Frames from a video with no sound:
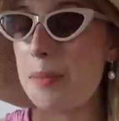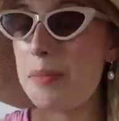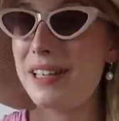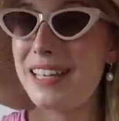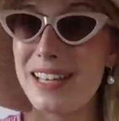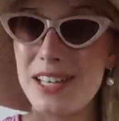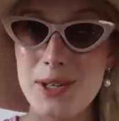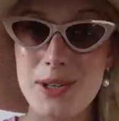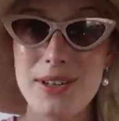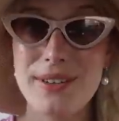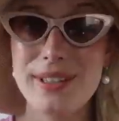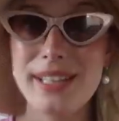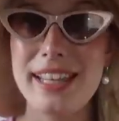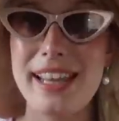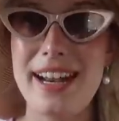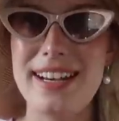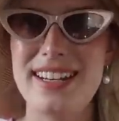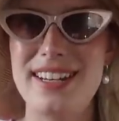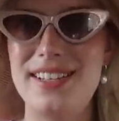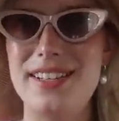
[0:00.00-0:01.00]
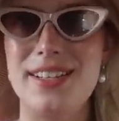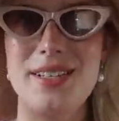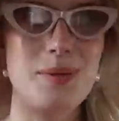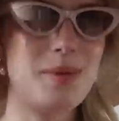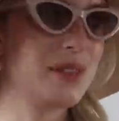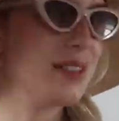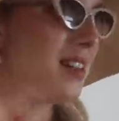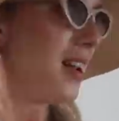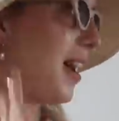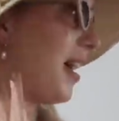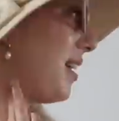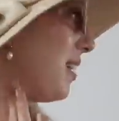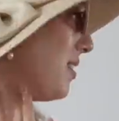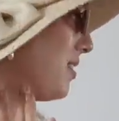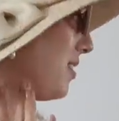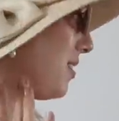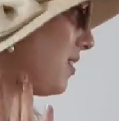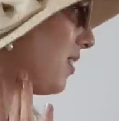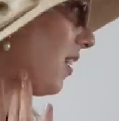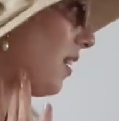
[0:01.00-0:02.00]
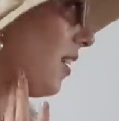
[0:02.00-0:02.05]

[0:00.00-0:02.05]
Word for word: But yes, we really liked it, so this was nice